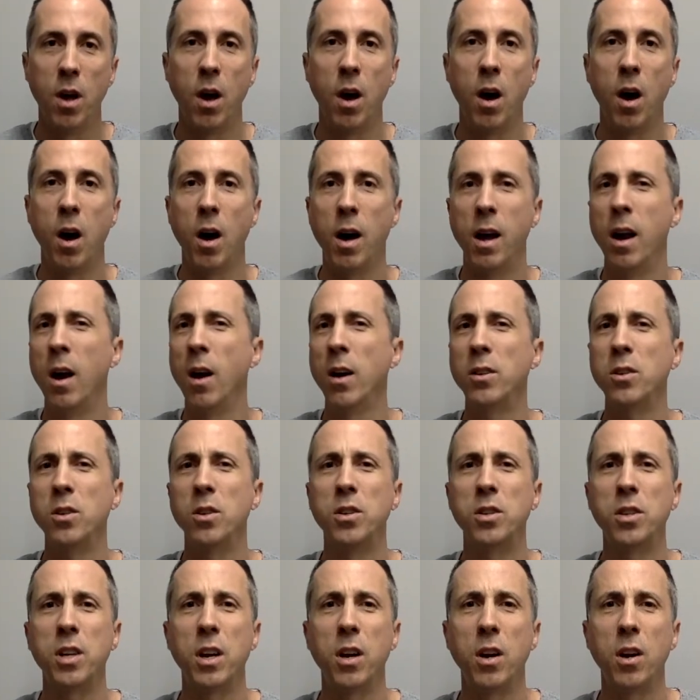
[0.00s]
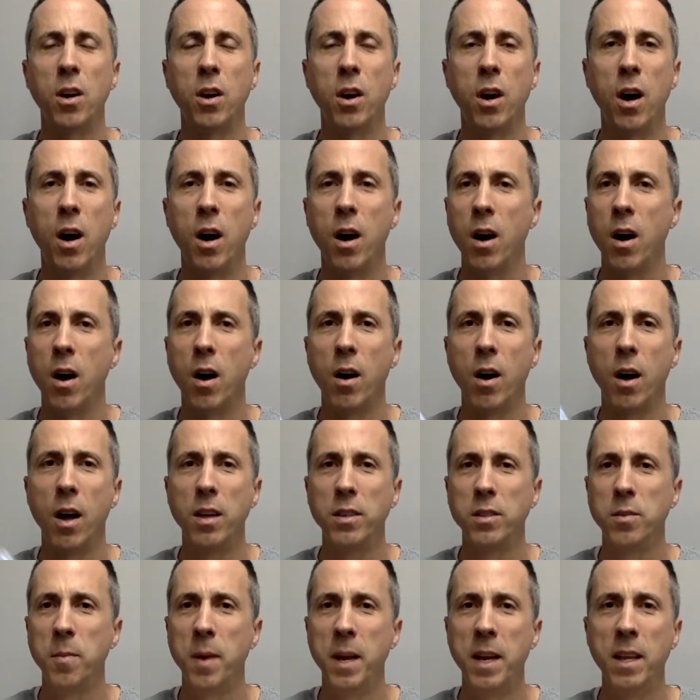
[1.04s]
And I'll actually share as
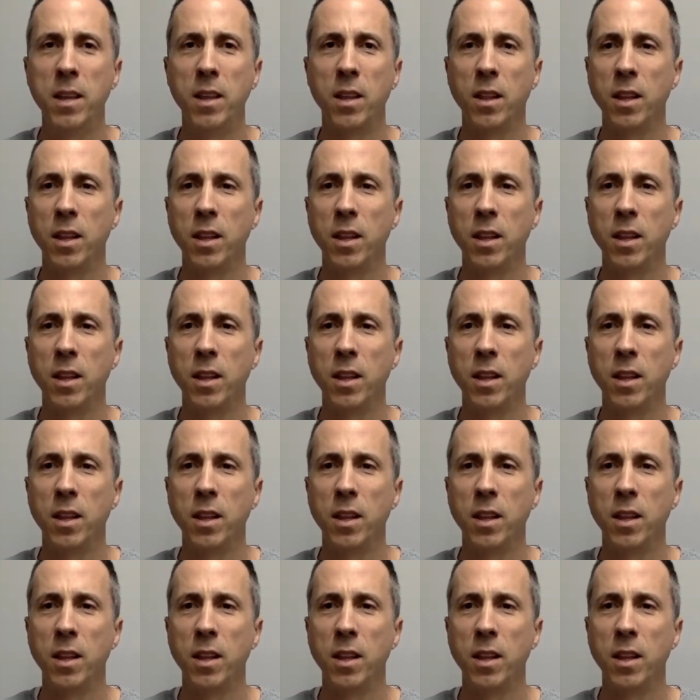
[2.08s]
many of the